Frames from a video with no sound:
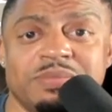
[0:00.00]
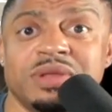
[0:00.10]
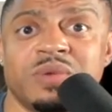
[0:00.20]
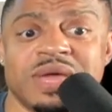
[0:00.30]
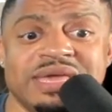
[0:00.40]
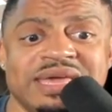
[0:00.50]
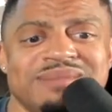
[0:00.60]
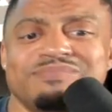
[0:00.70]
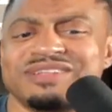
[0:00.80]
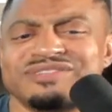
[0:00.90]
That middleweight,
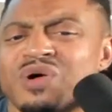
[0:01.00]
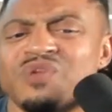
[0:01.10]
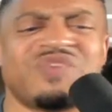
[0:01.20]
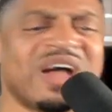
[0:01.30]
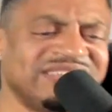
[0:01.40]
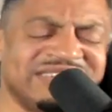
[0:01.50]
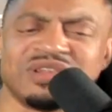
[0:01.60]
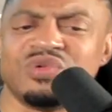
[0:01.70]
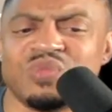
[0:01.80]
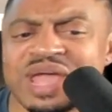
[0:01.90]
Monzon fights a
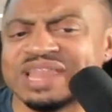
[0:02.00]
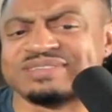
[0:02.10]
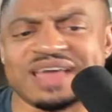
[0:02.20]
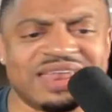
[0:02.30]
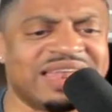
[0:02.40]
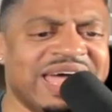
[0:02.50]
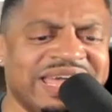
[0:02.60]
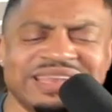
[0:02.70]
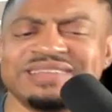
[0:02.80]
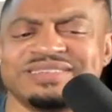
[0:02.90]
certain way. That's kind of
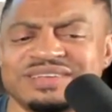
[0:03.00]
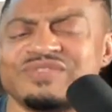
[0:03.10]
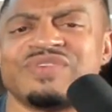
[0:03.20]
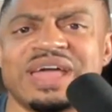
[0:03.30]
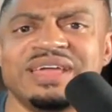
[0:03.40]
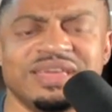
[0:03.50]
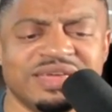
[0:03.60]
like, that's a tough fight.